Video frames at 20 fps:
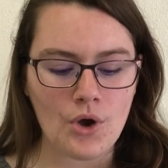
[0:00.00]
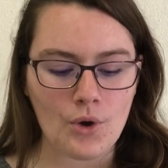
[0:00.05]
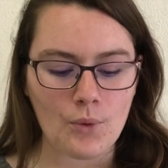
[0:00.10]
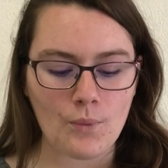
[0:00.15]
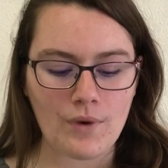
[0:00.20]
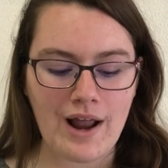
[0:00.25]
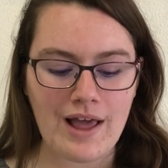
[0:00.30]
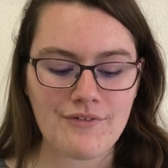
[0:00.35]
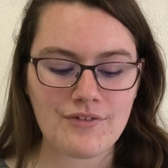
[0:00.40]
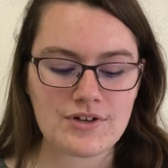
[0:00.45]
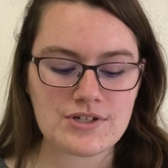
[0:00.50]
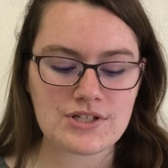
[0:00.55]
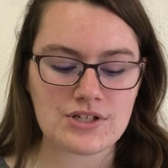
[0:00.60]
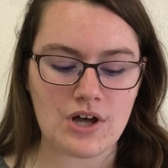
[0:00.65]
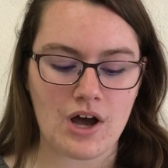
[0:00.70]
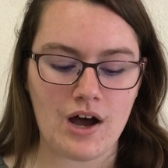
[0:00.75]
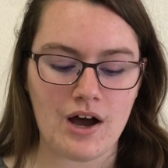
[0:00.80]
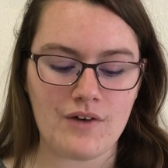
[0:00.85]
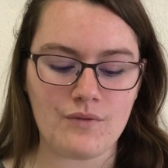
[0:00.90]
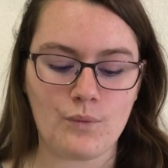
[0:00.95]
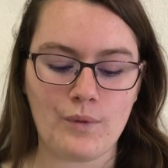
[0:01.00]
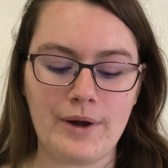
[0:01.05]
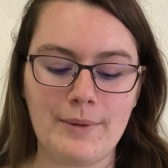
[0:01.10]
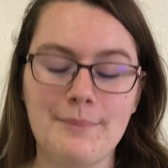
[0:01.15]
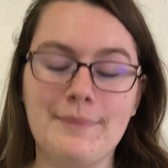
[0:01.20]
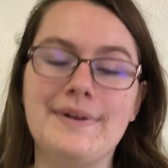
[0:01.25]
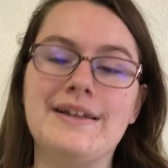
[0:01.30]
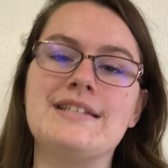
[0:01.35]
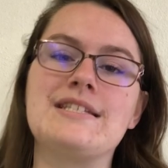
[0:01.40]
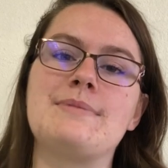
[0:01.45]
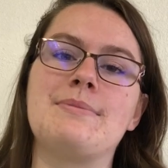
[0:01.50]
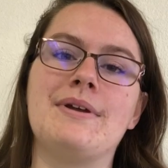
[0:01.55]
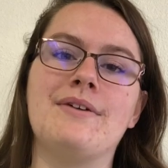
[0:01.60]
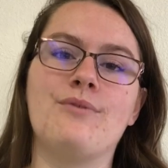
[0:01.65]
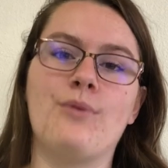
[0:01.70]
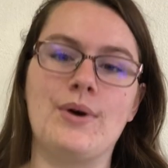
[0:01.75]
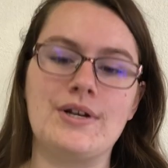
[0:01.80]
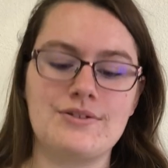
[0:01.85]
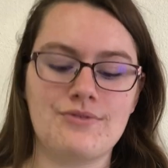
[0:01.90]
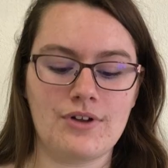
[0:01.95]
When I first thought of what it means to be a
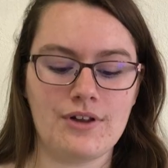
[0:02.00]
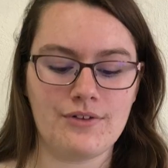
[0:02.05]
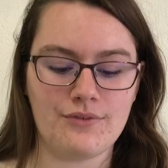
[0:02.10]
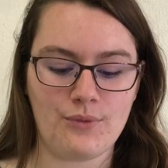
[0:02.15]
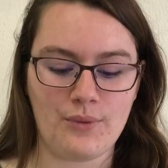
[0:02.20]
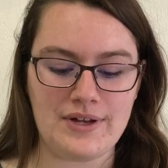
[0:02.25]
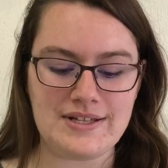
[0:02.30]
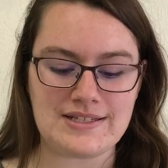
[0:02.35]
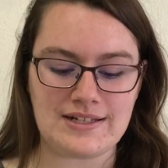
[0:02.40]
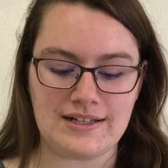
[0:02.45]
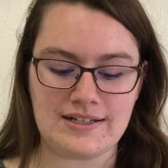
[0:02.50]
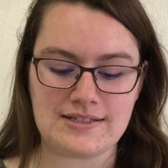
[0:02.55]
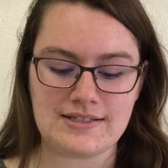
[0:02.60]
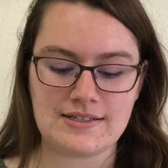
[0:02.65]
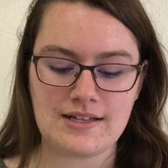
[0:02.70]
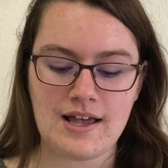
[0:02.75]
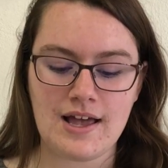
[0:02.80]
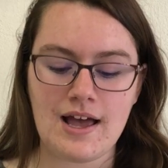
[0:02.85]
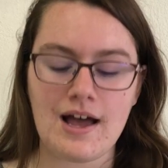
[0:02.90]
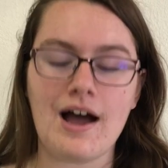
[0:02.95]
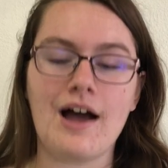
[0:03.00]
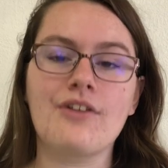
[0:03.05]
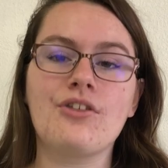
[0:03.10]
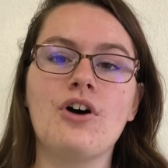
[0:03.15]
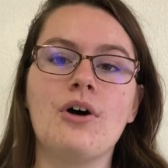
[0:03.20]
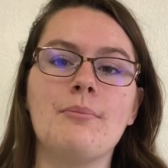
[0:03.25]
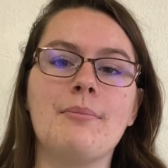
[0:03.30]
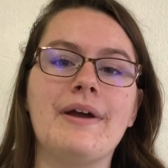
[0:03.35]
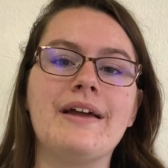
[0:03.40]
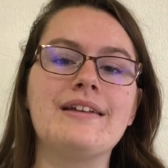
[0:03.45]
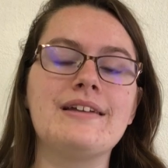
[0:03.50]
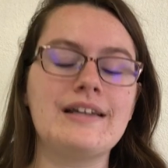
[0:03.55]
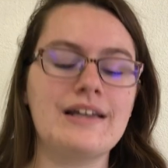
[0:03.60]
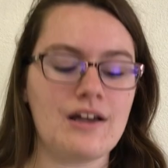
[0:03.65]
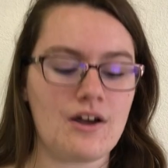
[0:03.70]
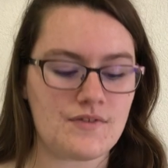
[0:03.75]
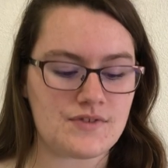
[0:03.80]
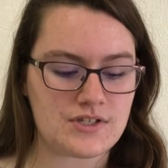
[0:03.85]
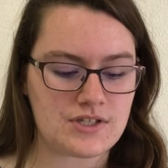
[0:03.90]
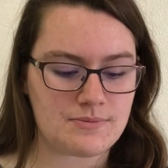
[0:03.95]
voice for the voiceless, I thought mainly
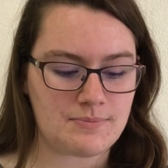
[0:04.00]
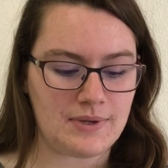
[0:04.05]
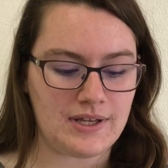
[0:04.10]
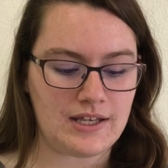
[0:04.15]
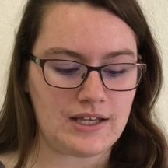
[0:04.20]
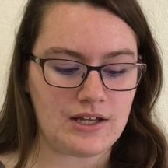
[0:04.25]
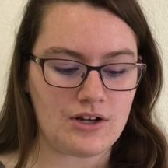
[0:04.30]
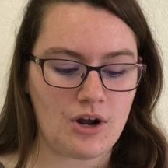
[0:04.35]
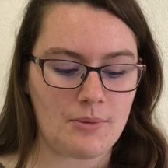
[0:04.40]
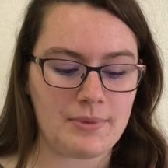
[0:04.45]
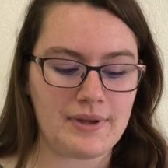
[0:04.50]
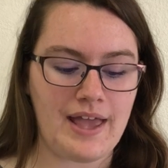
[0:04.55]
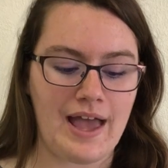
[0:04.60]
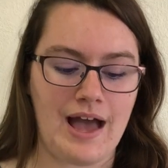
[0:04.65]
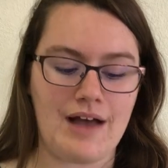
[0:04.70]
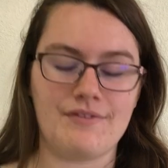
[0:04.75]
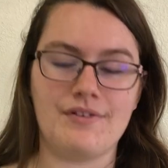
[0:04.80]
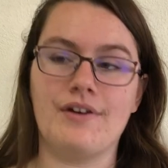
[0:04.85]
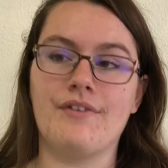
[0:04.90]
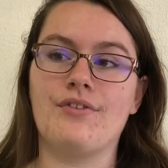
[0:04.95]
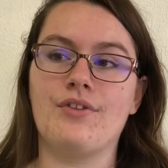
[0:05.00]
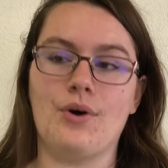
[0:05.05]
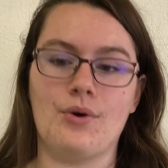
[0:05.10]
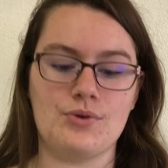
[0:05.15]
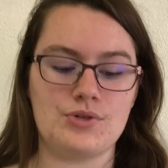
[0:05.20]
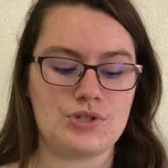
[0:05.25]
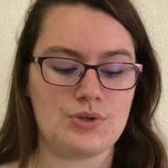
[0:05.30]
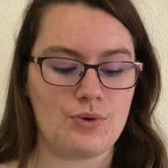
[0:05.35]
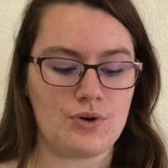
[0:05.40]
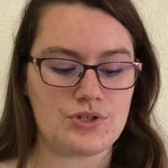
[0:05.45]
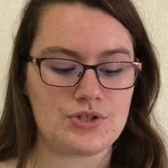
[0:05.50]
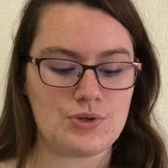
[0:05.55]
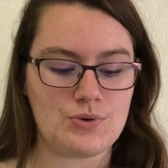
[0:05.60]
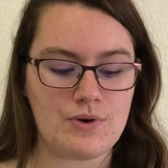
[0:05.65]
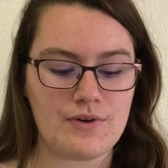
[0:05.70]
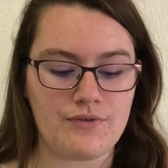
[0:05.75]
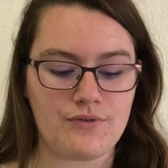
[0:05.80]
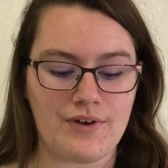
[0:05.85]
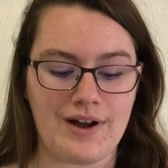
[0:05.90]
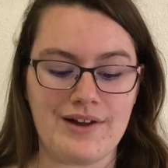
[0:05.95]
of speaking on behalf of those who are
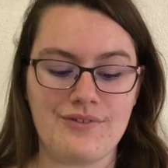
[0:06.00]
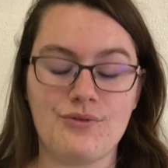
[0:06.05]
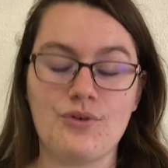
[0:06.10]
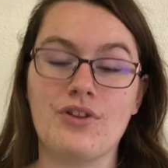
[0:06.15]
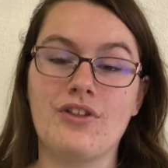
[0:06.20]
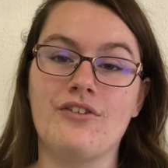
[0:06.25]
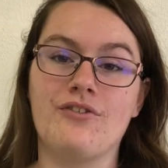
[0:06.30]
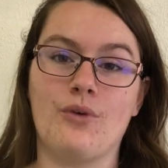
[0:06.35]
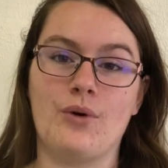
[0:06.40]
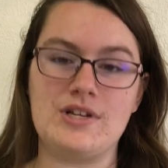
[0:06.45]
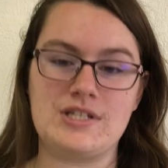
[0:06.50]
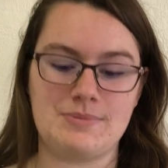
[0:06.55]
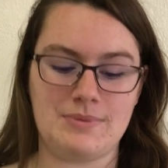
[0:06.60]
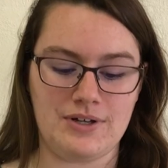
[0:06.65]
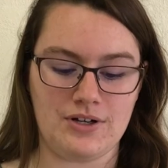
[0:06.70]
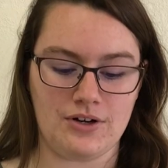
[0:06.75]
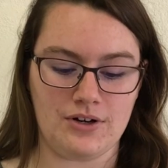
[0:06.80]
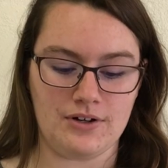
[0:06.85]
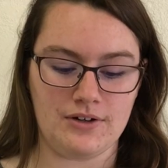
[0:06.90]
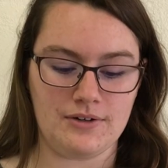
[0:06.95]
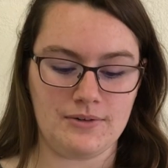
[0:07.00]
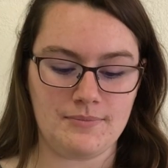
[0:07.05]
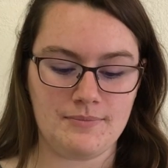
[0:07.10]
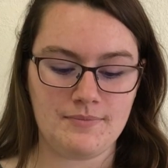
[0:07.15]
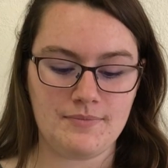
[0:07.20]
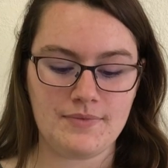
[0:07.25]
too afraid for their voice to be heard.